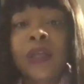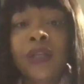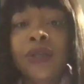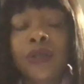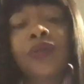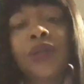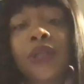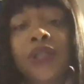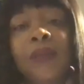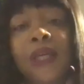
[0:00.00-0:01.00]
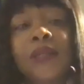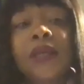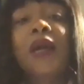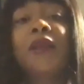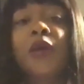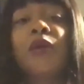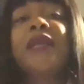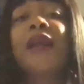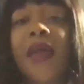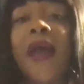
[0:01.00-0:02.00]
association, because there was
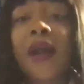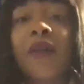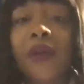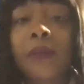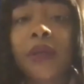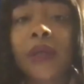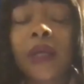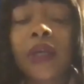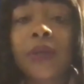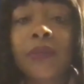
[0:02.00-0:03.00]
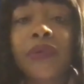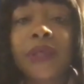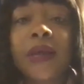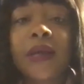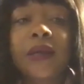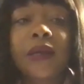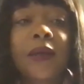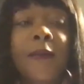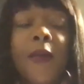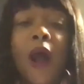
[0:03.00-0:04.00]
a lack of communication, most likely.
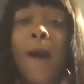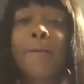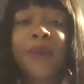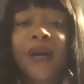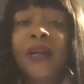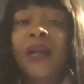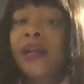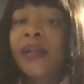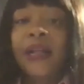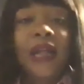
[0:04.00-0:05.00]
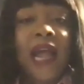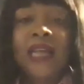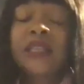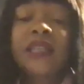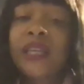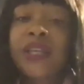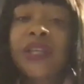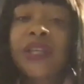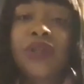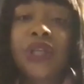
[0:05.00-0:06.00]
But as a tenant
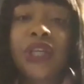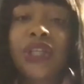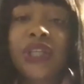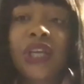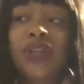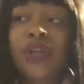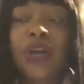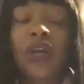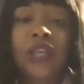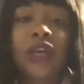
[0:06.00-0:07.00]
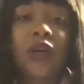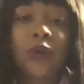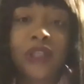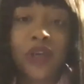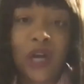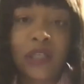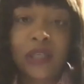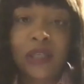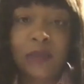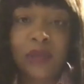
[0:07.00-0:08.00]
association, there going to
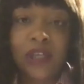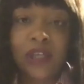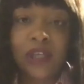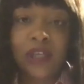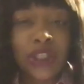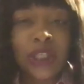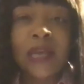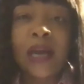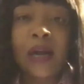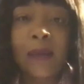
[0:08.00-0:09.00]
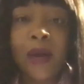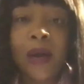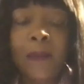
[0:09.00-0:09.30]
constantly be challenges that come up